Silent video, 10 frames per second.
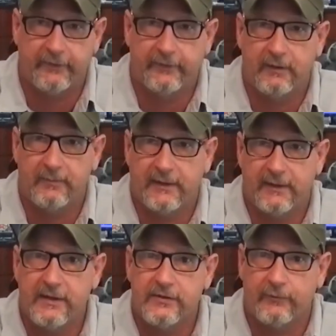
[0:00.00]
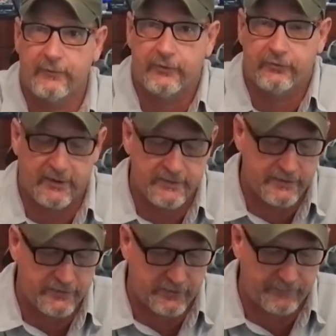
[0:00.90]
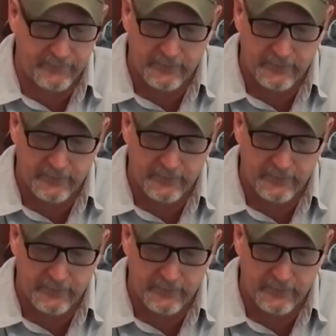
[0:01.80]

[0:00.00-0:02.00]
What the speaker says: and that'll make it easier for your transition.